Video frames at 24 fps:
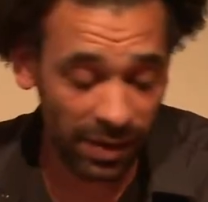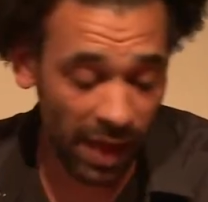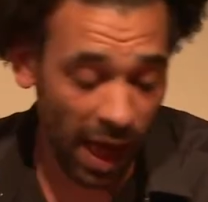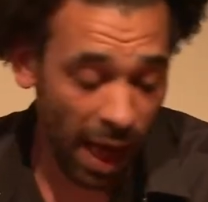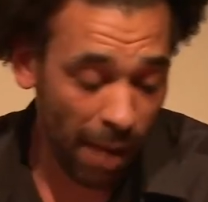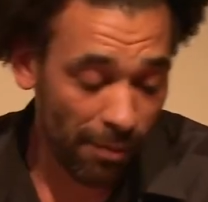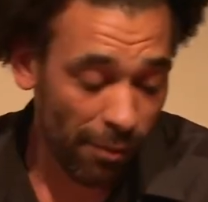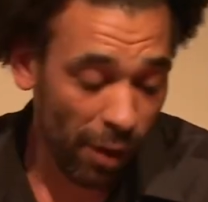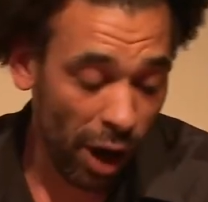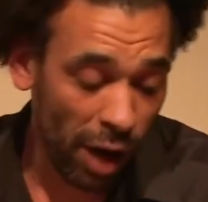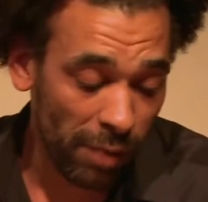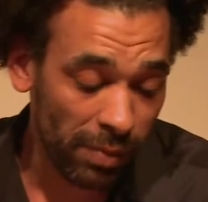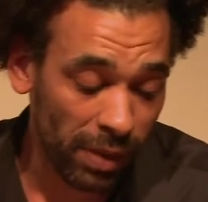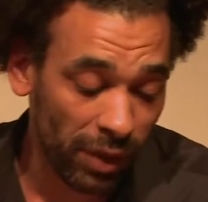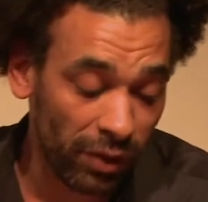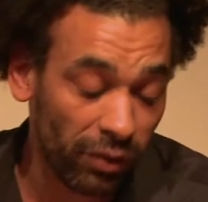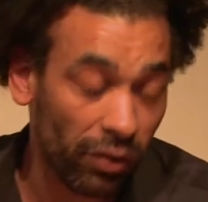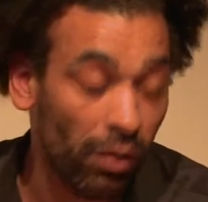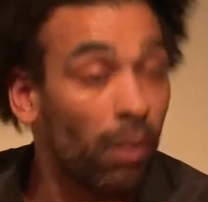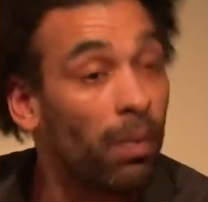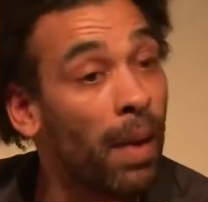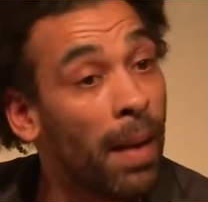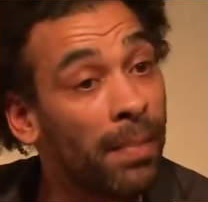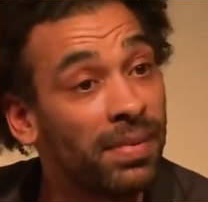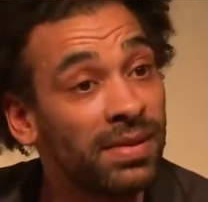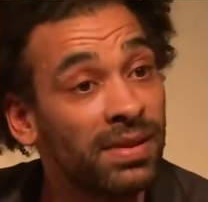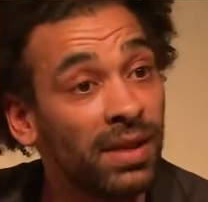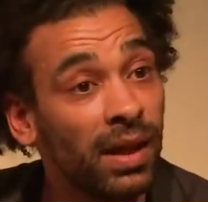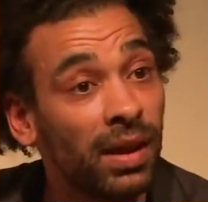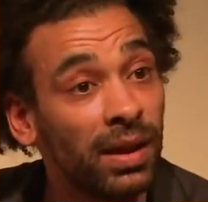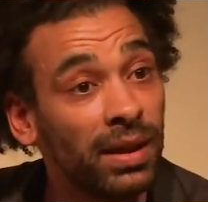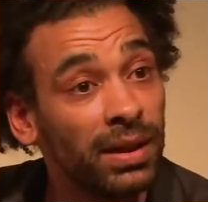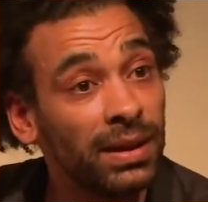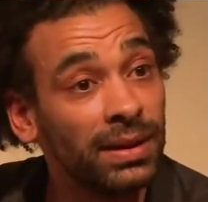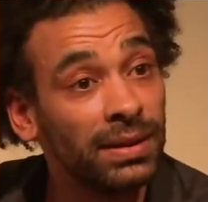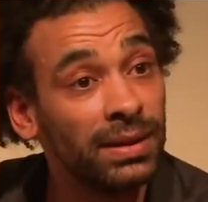That might be through a
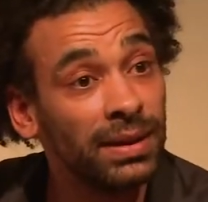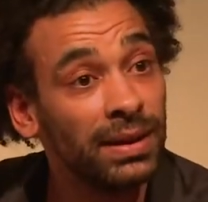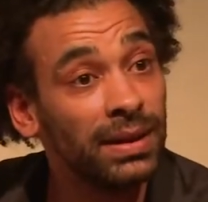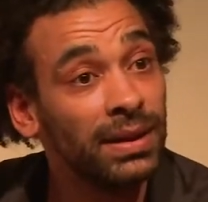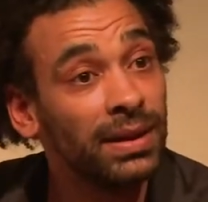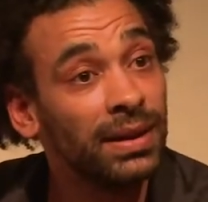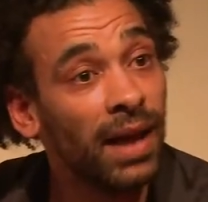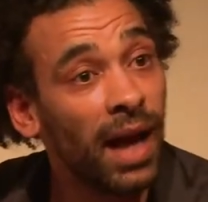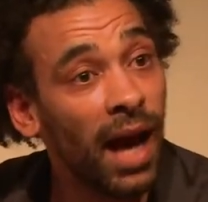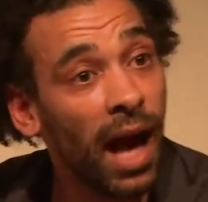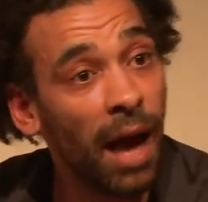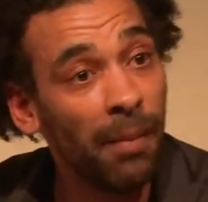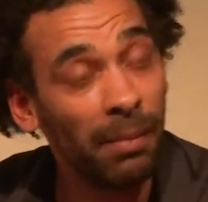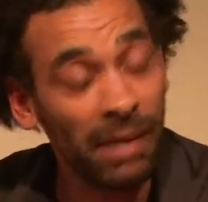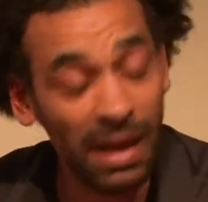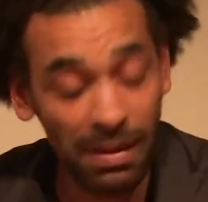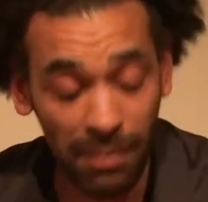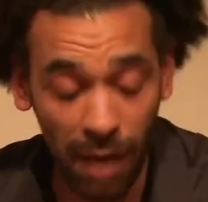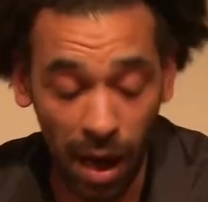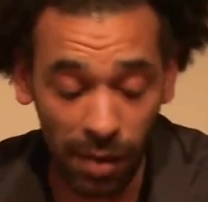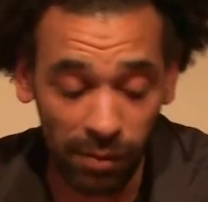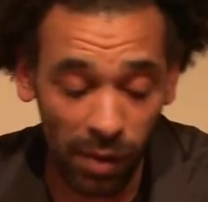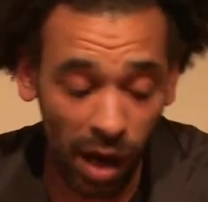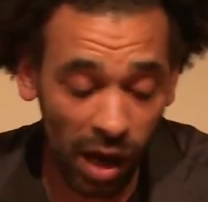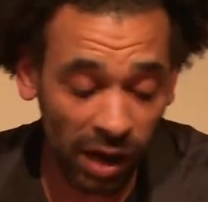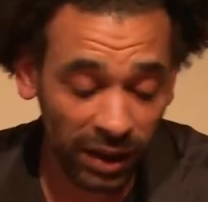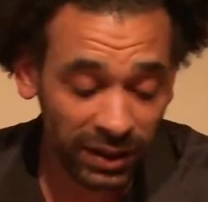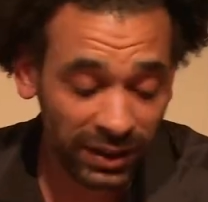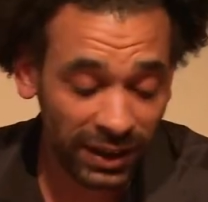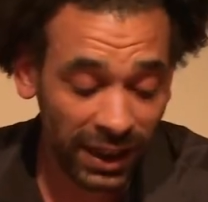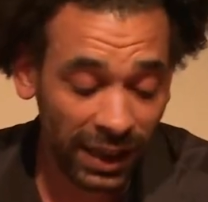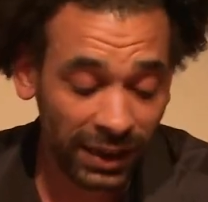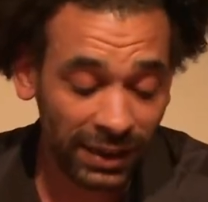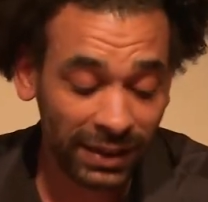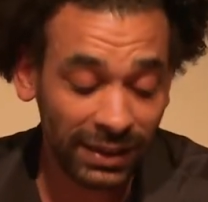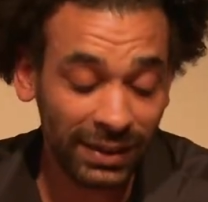website, um, email
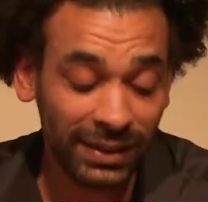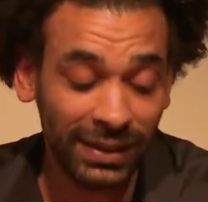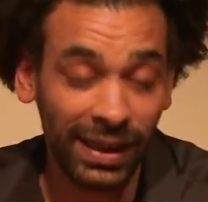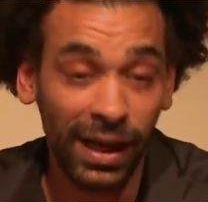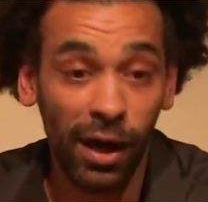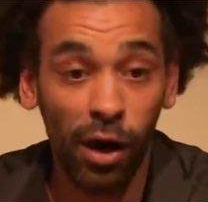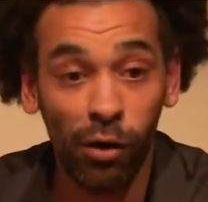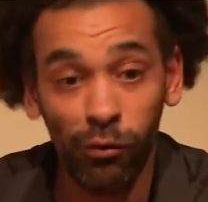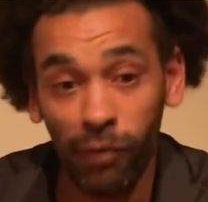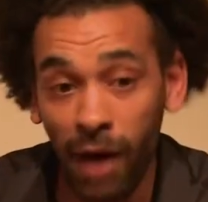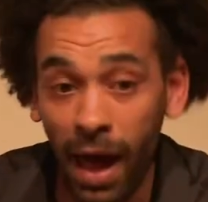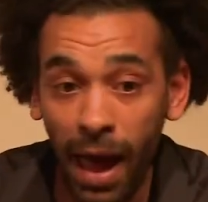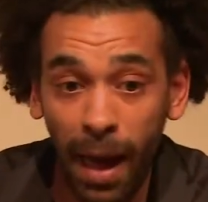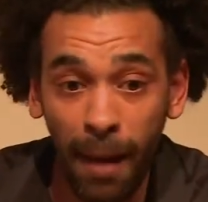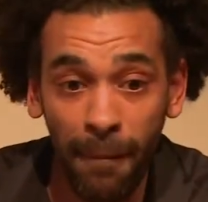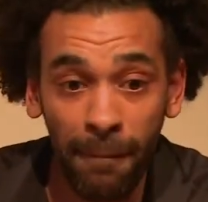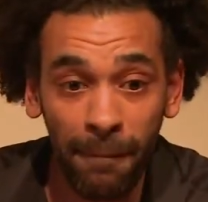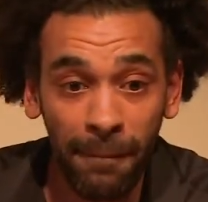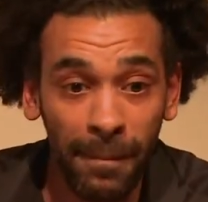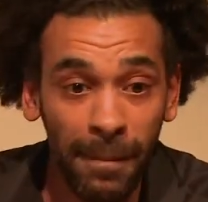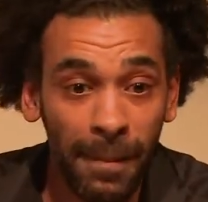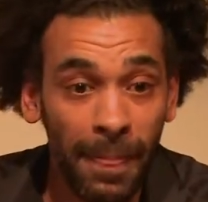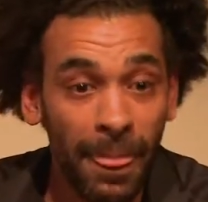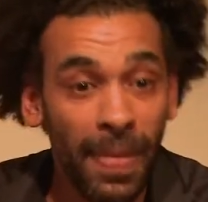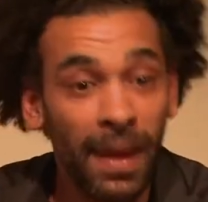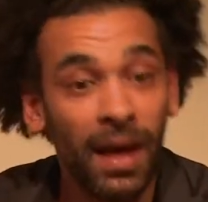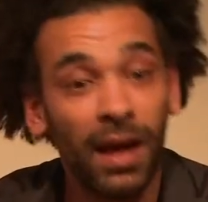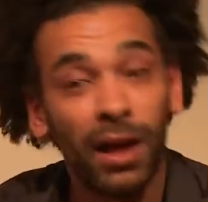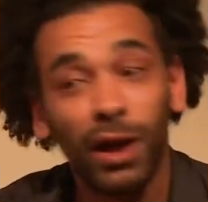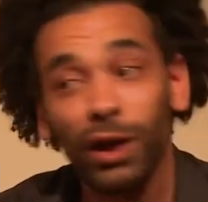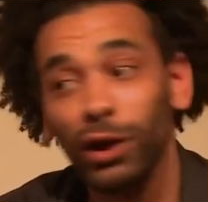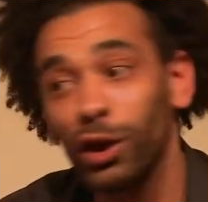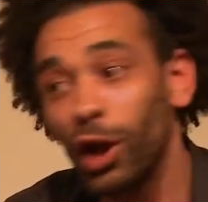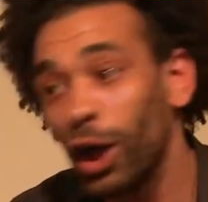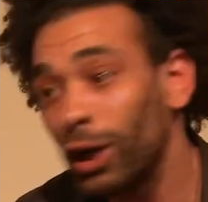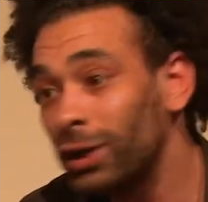marketing, CRM,
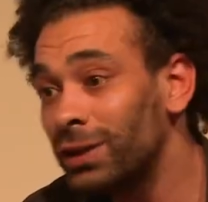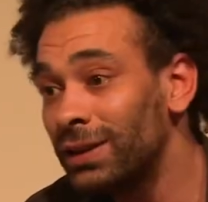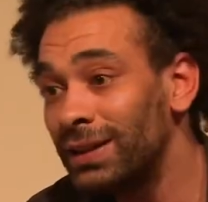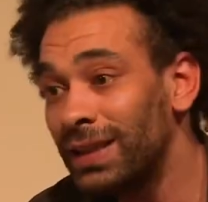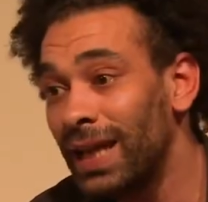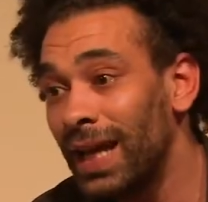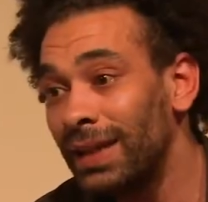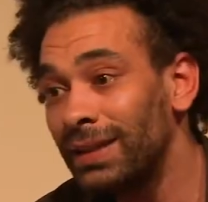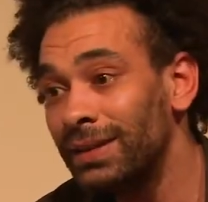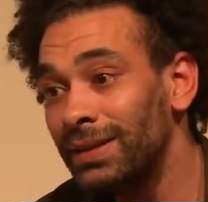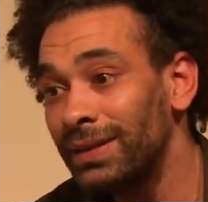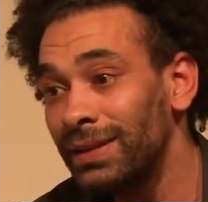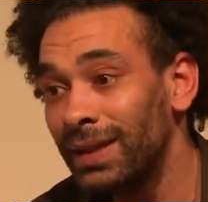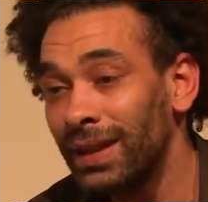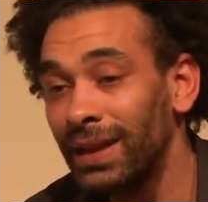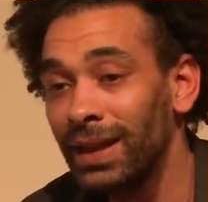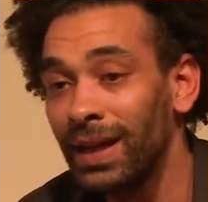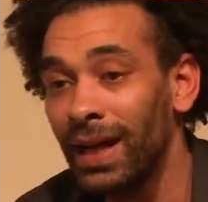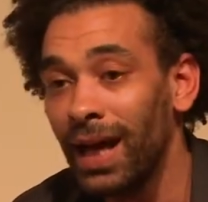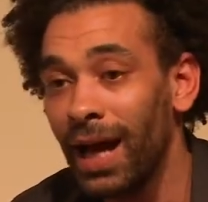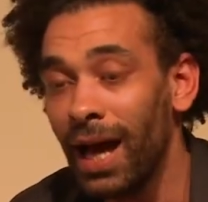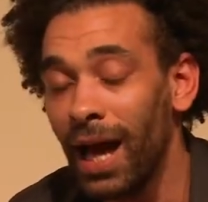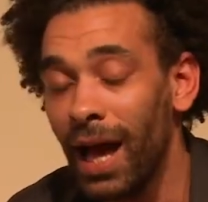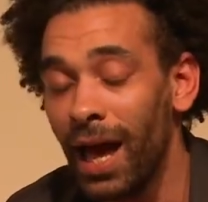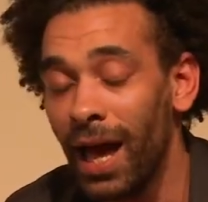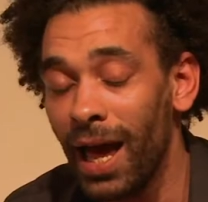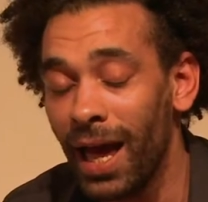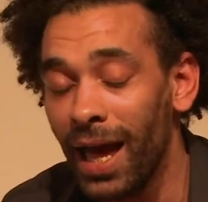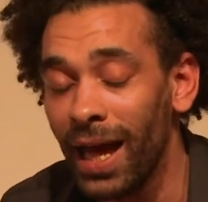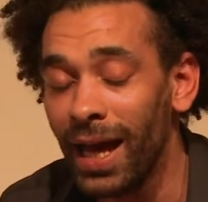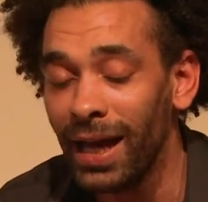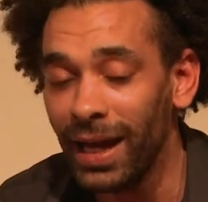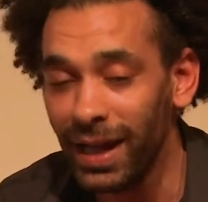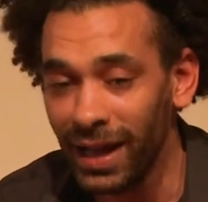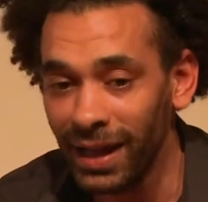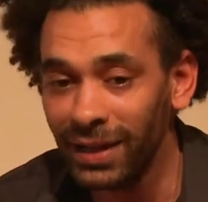content.
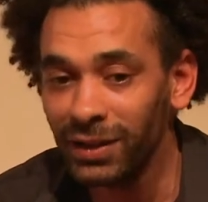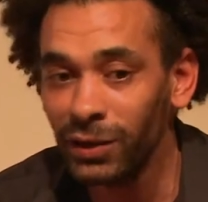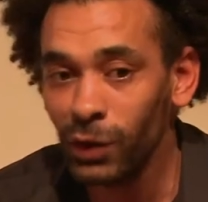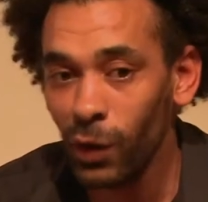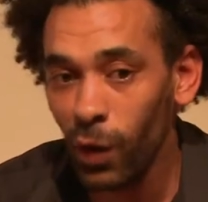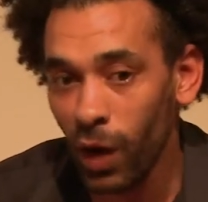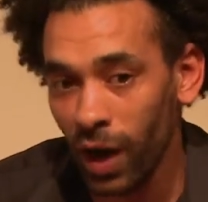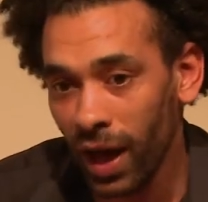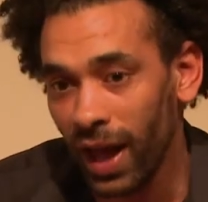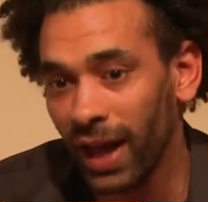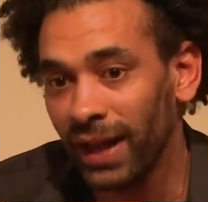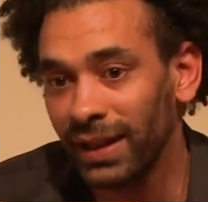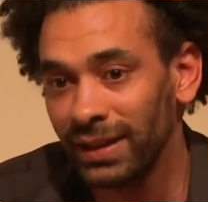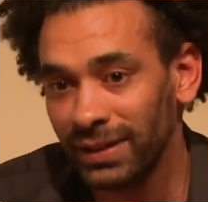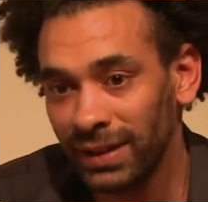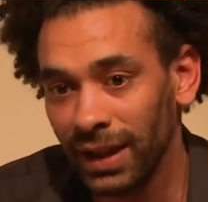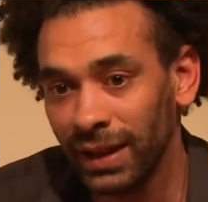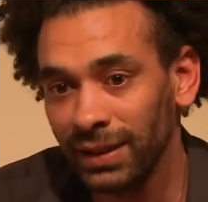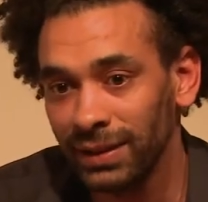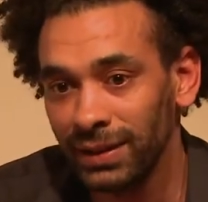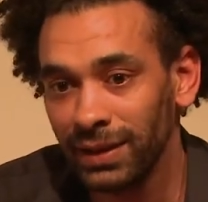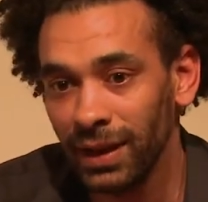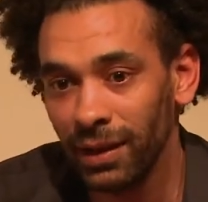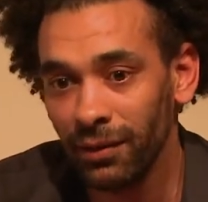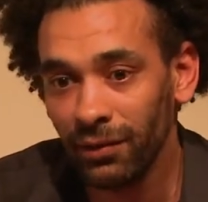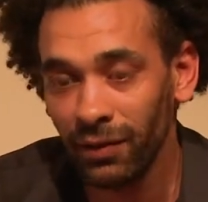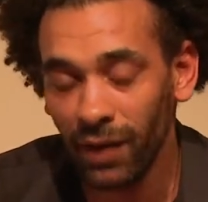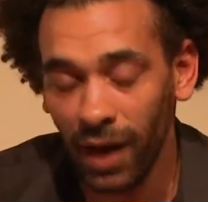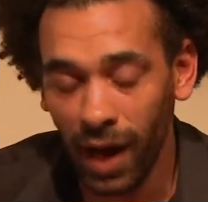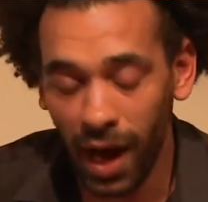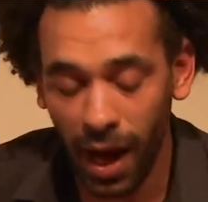It's quite extensive.